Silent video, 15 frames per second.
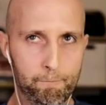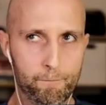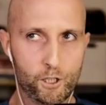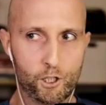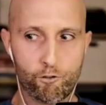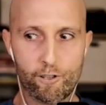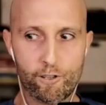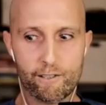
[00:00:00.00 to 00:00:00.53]

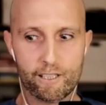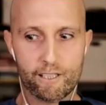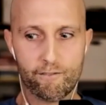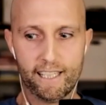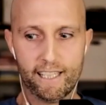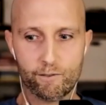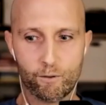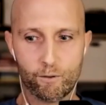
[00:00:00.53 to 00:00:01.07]
careers
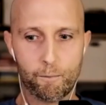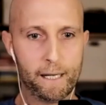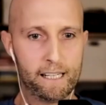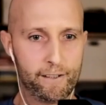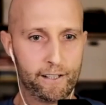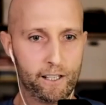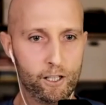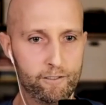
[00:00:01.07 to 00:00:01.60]
advice would
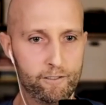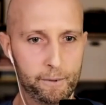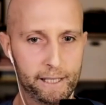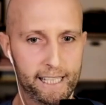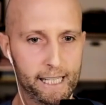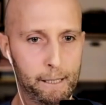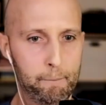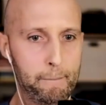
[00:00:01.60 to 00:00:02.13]
benefit a lot from
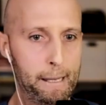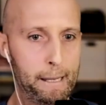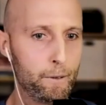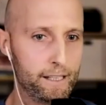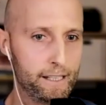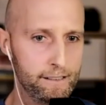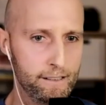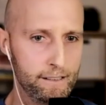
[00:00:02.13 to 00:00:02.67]
getting
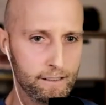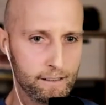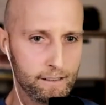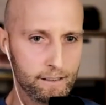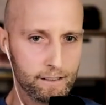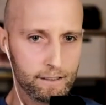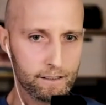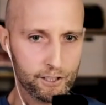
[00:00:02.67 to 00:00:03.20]
people in
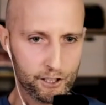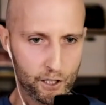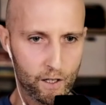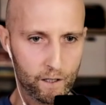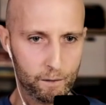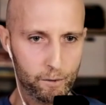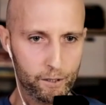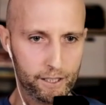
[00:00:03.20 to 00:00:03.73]
to
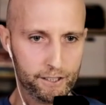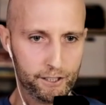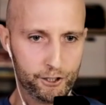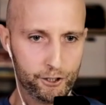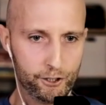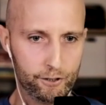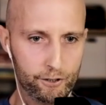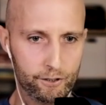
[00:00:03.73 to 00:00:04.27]
talk about it to
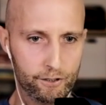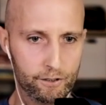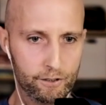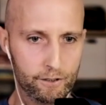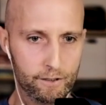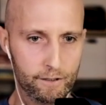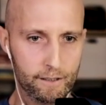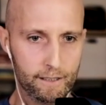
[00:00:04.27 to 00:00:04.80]
students
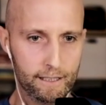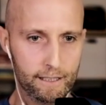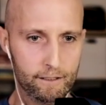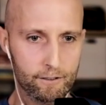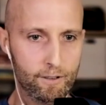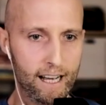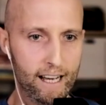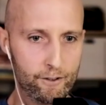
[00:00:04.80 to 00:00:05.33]

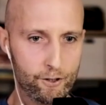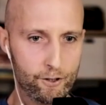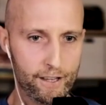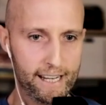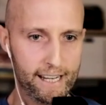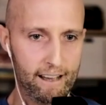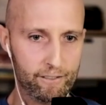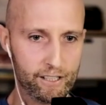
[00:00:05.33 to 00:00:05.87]
rather
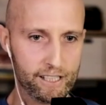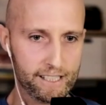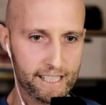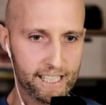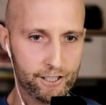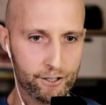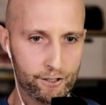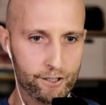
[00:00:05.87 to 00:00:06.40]
than having
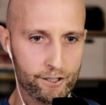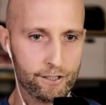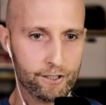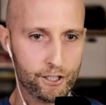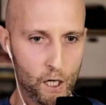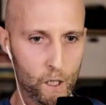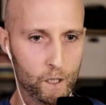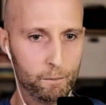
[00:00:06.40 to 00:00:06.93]
teachers
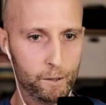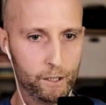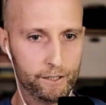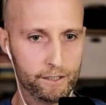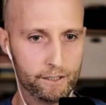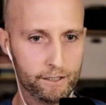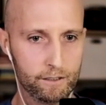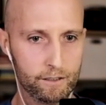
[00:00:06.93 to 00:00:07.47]
talk about
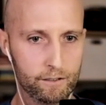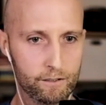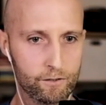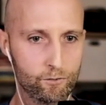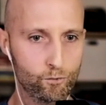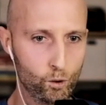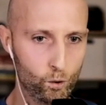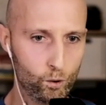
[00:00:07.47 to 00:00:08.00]

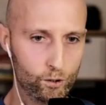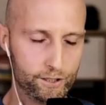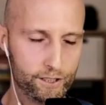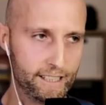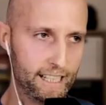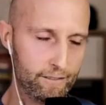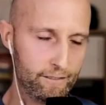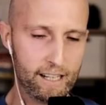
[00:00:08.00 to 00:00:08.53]
roles that
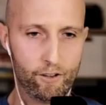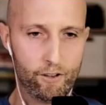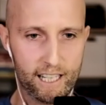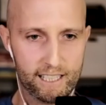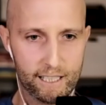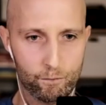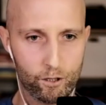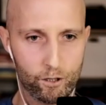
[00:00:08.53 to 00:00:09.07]
they've never
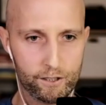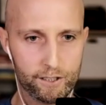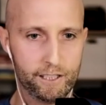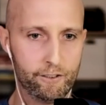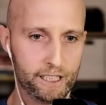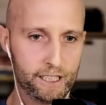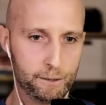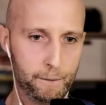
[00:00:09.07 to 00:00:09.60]
actually worked in
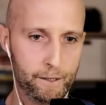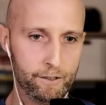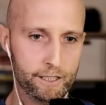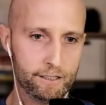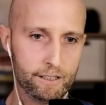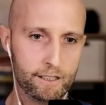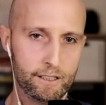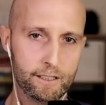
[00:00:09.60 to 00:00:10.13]
or
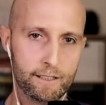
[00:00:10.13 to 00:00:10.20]
experienced.